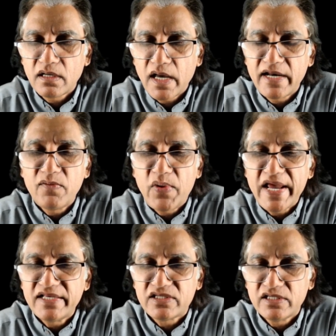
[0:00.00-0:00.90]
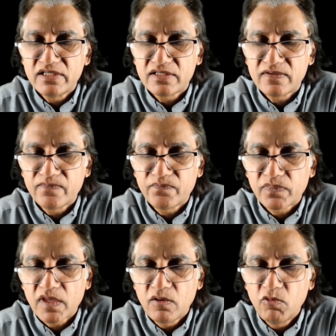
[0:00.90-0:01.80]
and in places
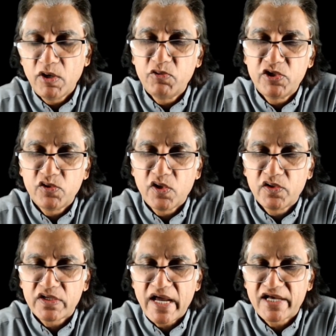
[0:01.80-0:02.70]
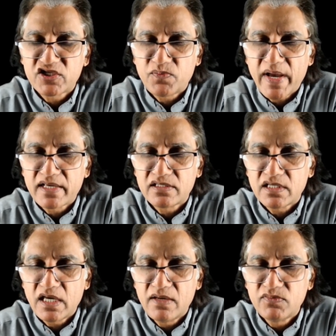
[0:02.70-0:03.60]
where we do not
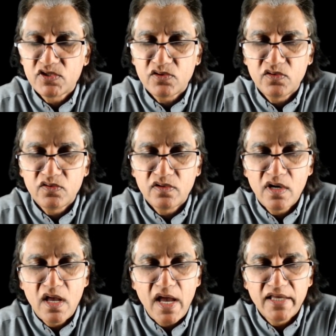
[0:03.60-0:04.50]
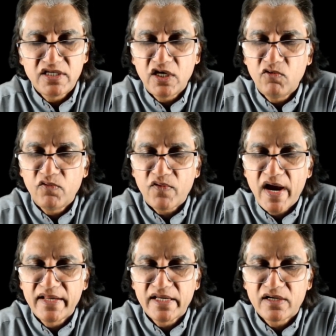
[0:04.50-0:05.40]
expect him to. And here we
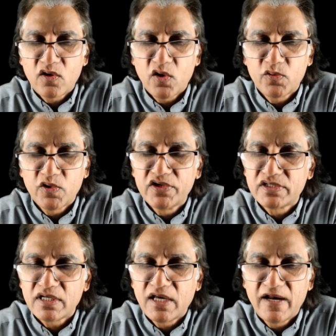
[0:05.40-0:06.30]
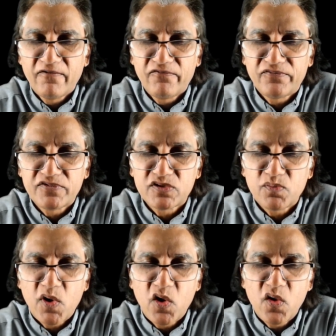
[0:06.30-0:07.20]
find that God was in a
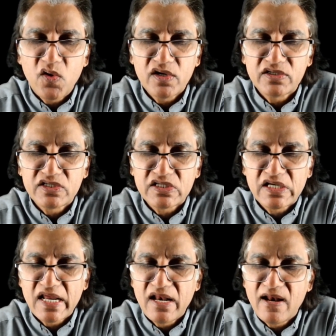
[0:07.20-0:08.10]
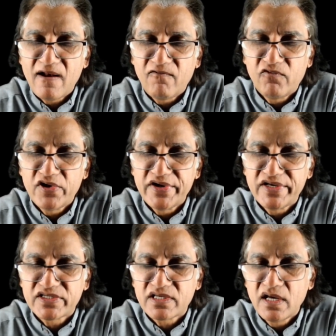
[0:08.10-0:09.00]
small, still
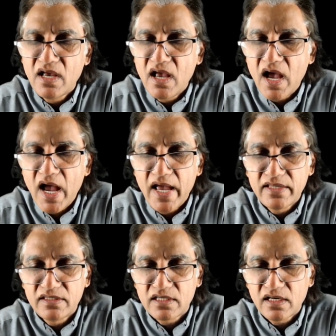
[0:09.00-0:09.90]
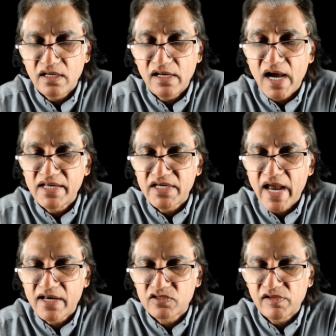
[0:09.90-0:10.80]
voice, and Elijah
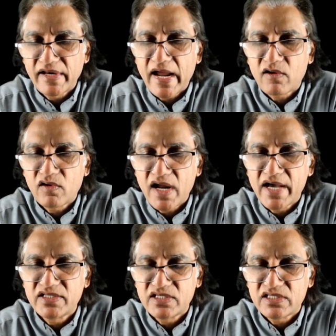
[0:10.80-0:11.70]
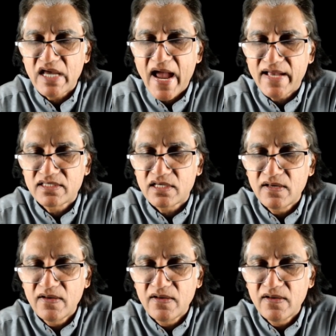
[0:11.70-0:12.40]
actually recognizes that.